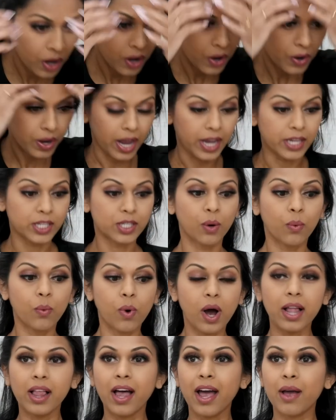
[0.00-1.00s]
Okay, so
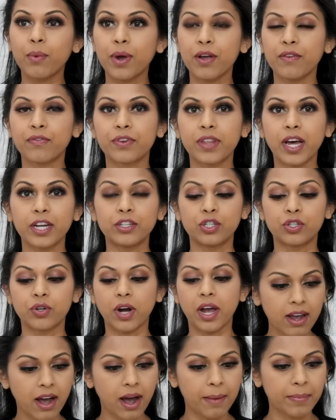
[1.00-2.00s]
while I wait for that to
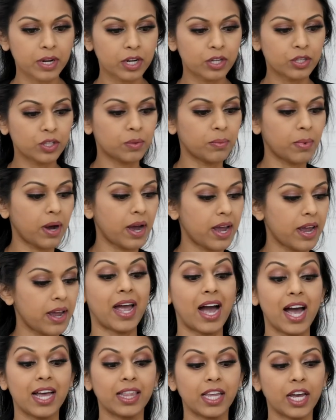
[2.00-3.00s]
dry, I'm gonna do my
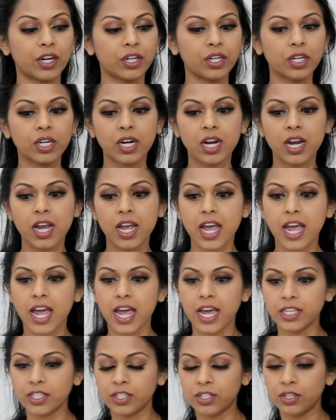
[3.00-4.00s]
highlighter.
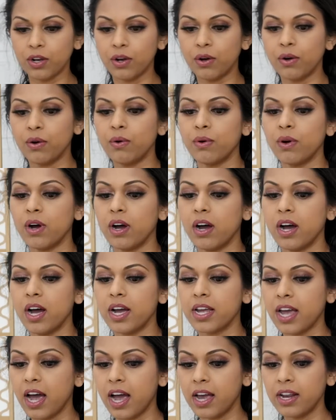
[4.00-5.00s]
And so
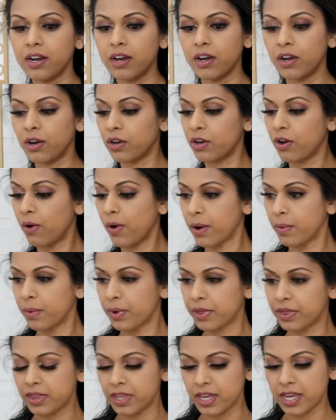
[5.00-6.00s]
again, going
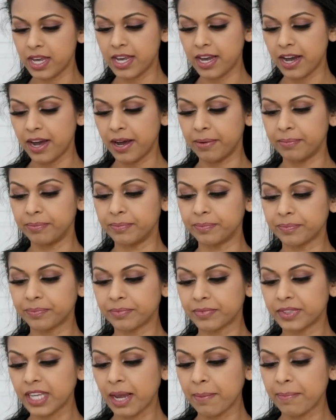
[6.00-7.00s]
with the
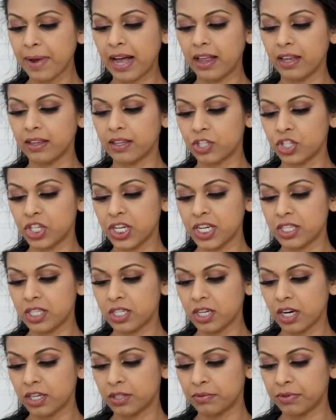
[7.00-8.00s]
same palette, the Cheek
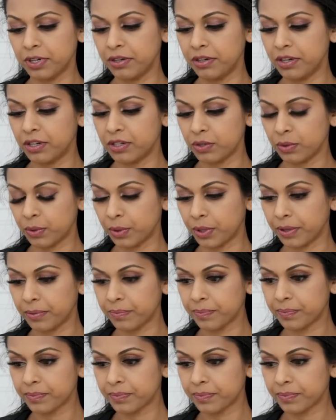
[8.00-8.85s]
Stars Reunion Tour